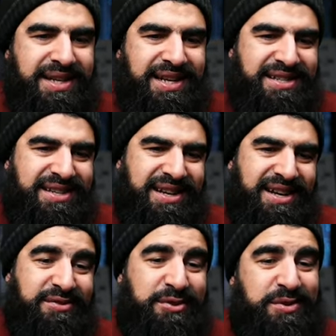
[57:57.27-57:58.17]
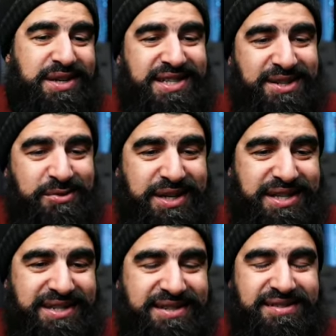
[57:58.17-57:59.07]
latest? I have no idea what
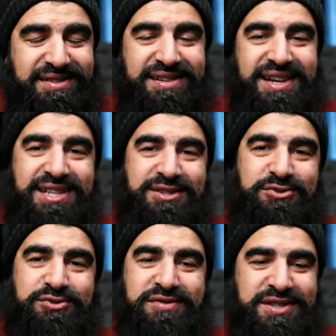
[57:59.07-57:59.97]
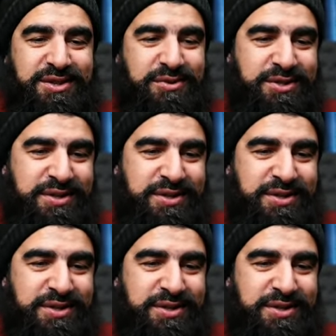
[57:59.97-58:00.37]
his last controversy was, or